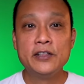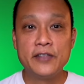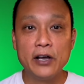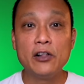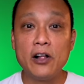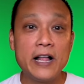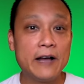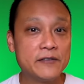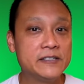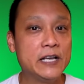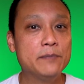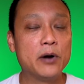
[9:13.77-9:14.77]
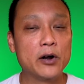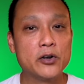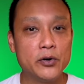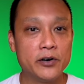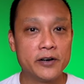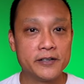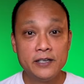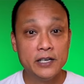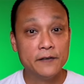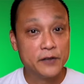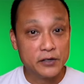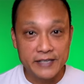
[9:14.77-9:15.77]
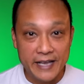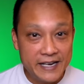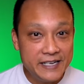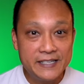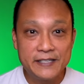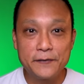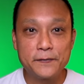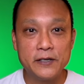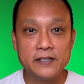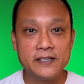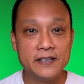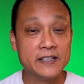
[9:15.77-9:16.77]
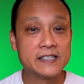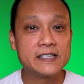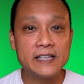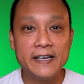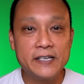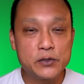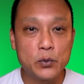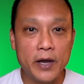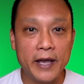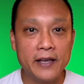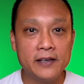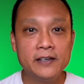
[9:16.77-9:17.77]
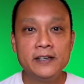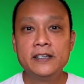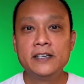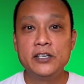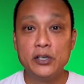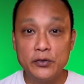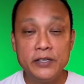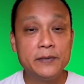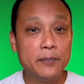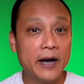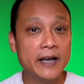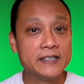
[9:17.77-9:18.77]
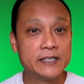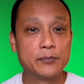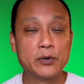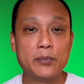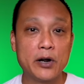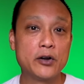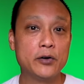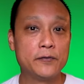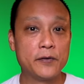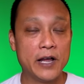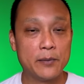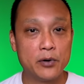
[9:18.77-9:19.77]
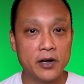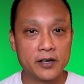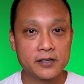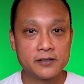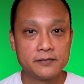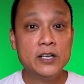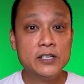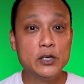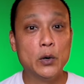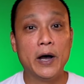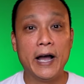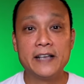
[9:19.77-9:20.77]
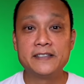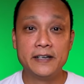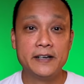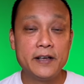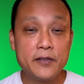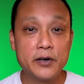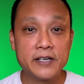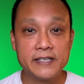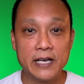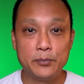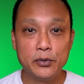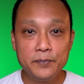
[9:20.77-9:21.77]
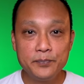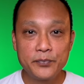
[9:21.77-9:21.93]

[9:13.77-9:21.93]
they'll all have the same barcode on it. If there's any difference in the slightest way, you'll need to buy a separate barcode for that product. So as in another example,